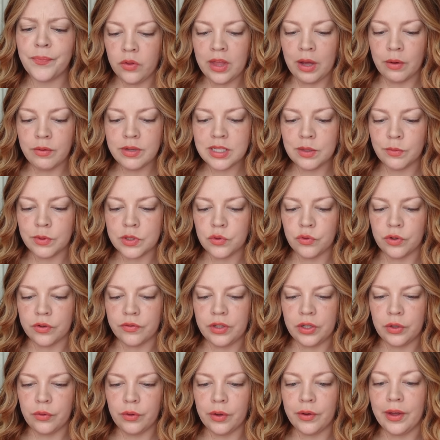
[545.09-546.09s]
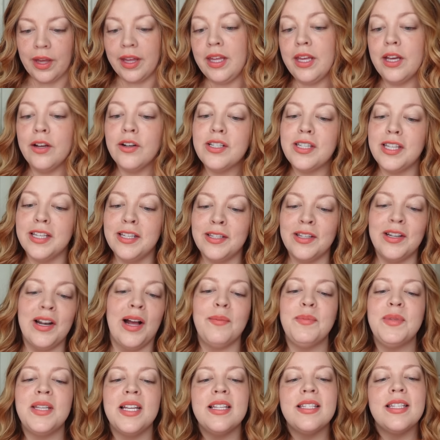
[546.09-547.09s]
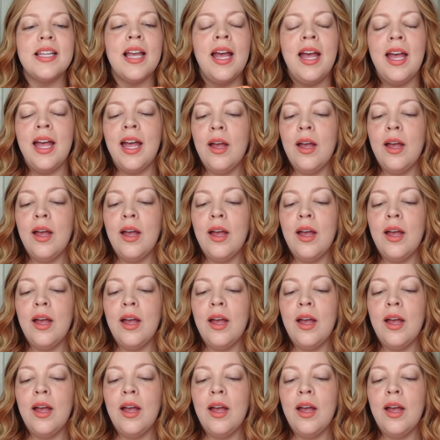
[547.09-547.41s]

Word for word: Oh, that was someone's review. Okay, here's the synopsis.